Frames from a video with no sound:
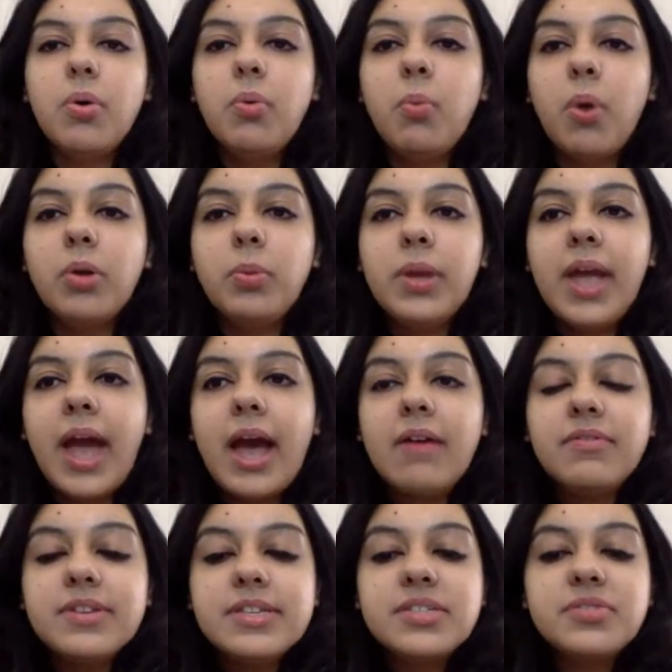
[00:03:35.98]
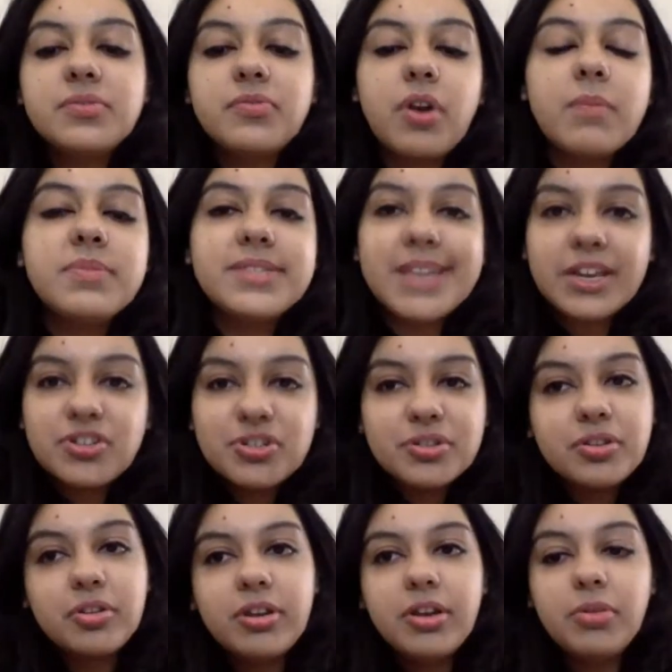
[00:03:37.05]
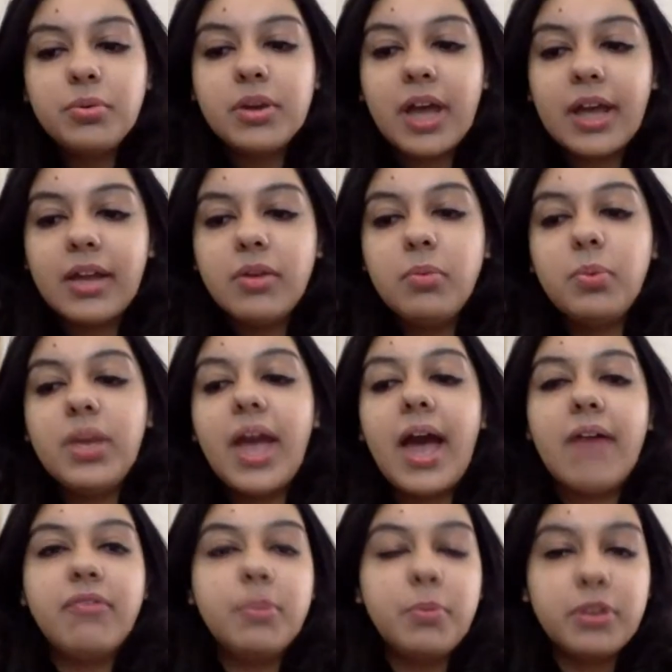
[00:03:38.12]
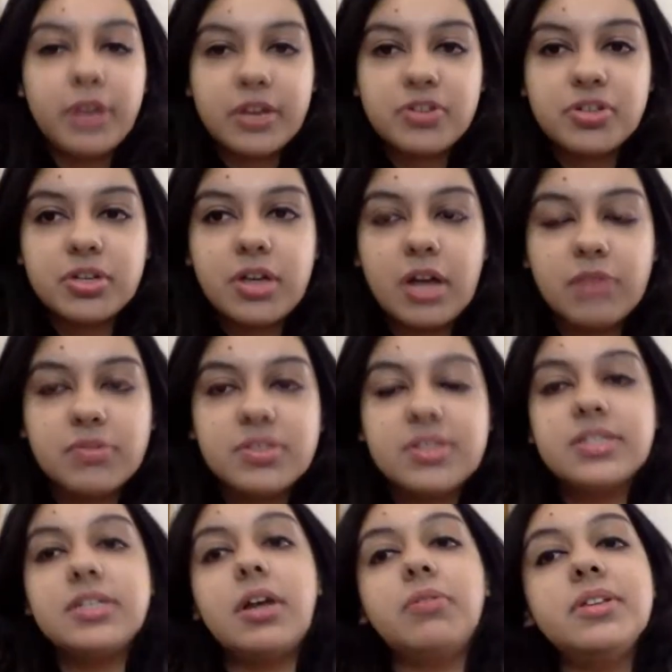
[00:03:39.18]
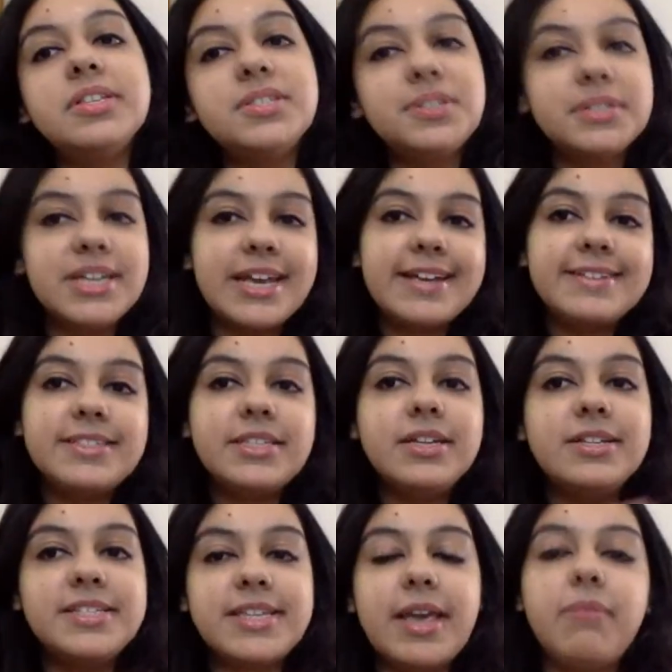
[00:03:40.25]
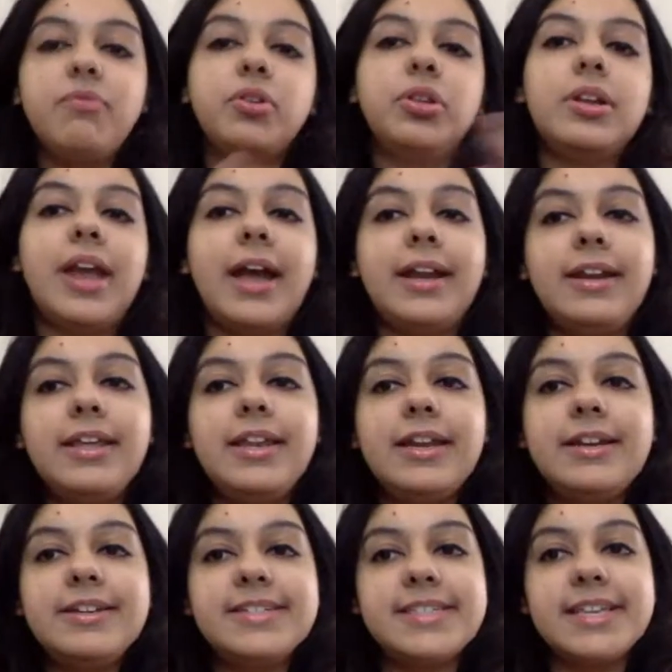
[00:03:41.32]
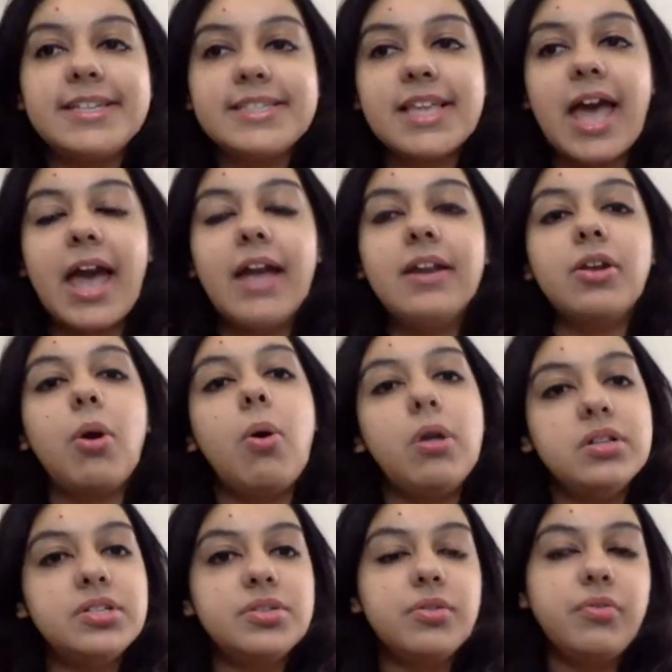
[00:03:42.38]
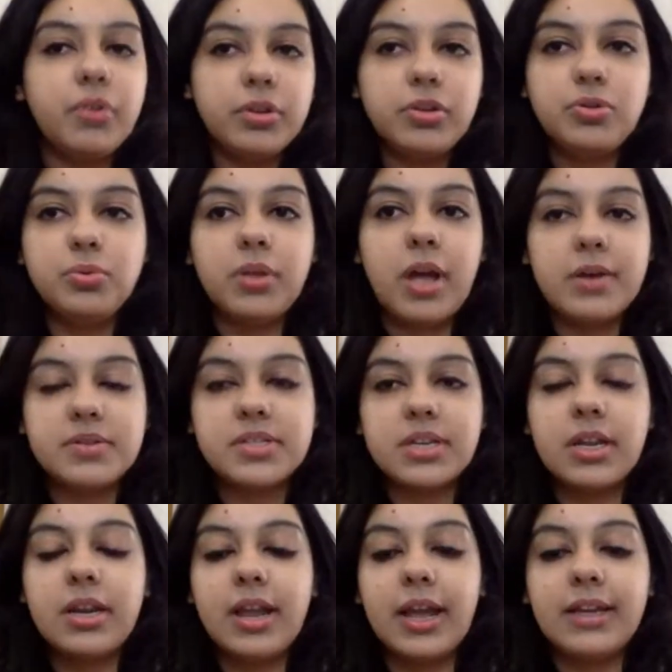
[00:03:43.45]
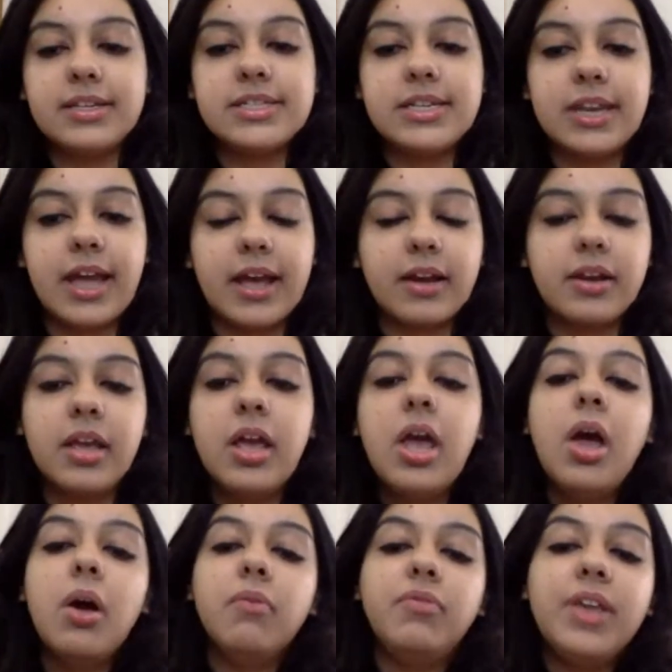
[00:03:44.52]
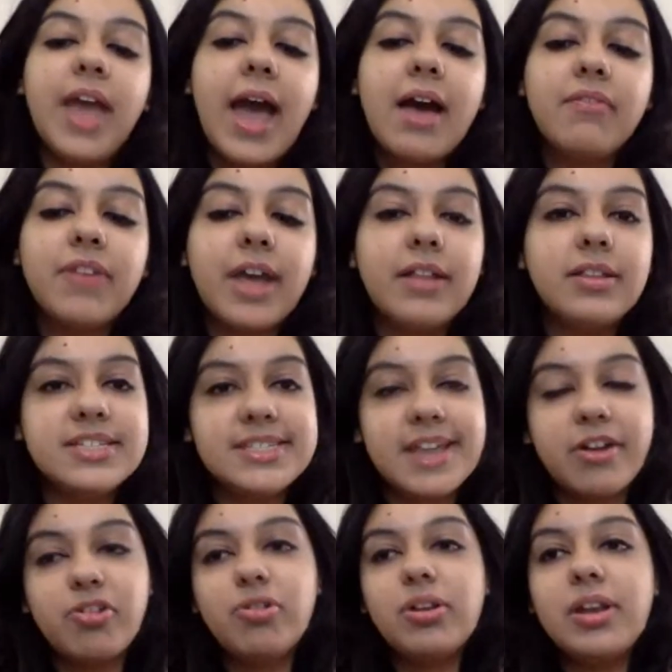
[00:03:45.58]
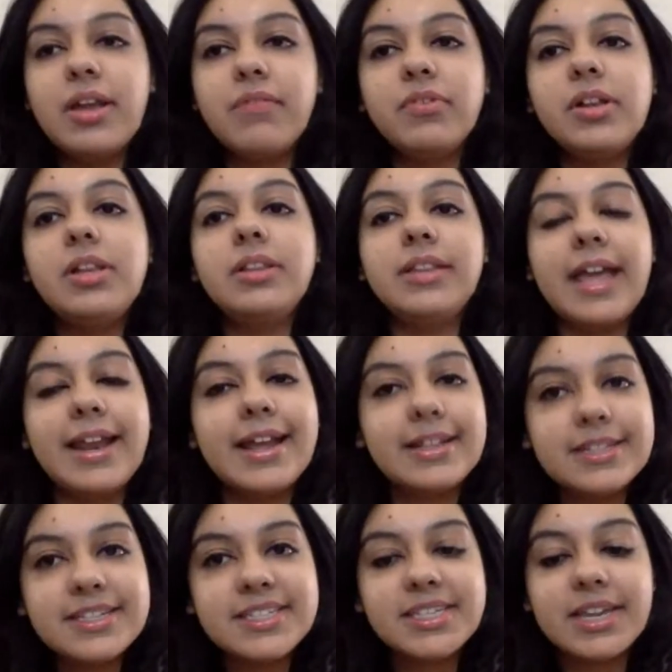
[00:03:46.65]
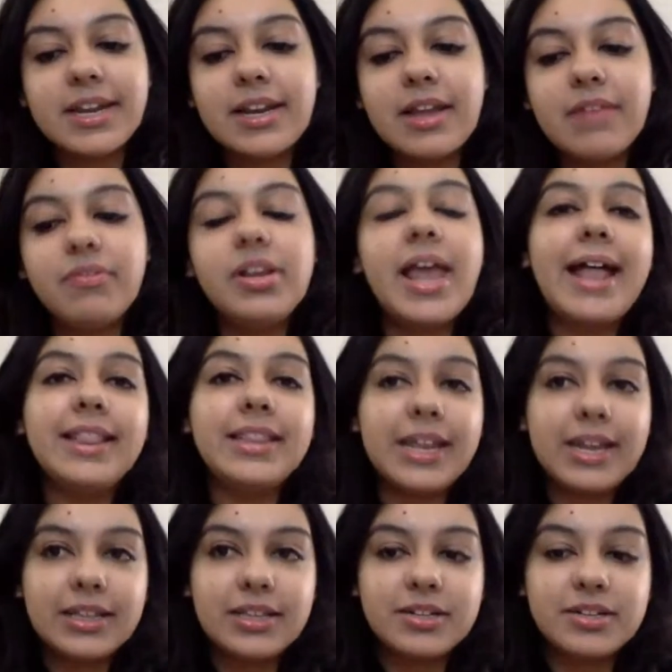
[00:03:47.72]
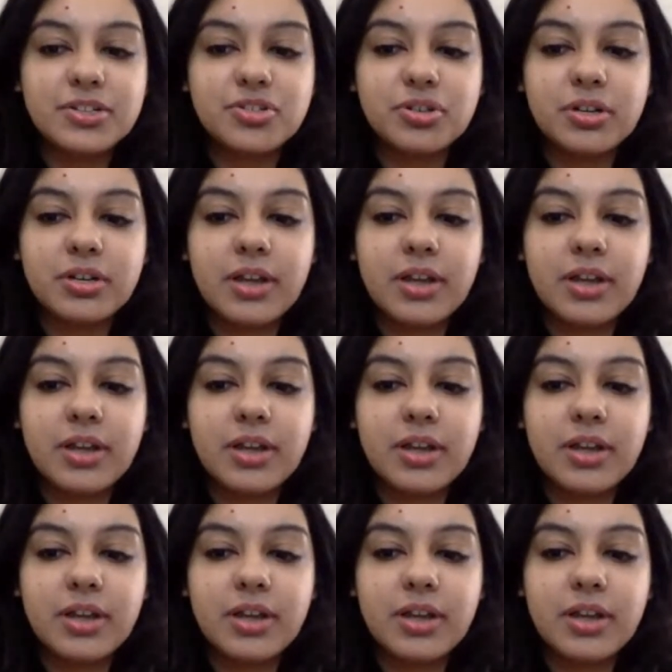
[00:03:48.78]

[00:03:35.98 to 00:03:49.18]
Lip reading: what we have is from section 3 to 9, we have the protection councils. Now this stays the same for the 1986 Act, also for the 2019 Act. We have at the central level, then at the state level, and then at the district